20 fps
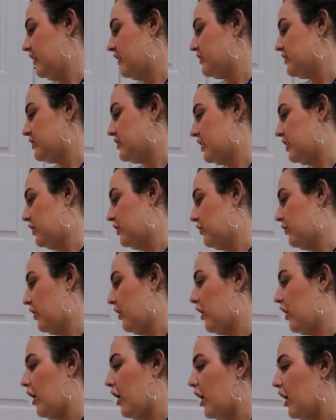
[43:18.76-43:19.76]
So
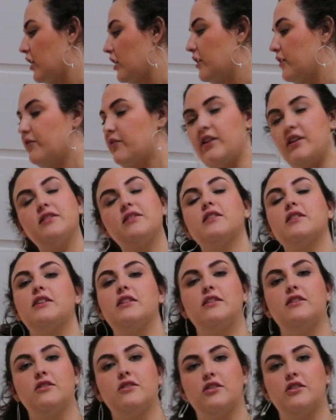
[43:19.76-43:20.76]
all of these
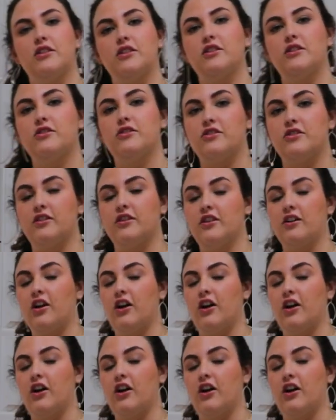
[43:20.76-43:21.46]
cleansers